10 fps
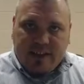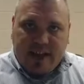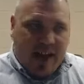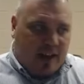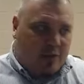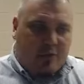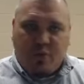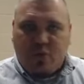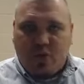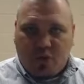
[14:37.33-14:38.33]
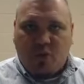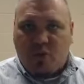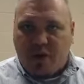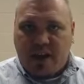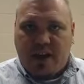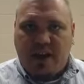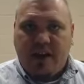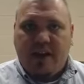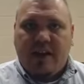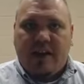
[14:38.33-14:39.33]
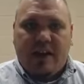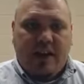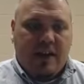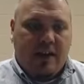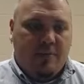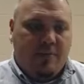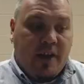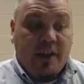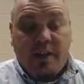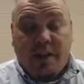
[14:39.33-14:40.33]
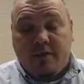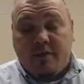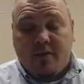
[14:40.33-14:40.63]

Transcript: has full authority. And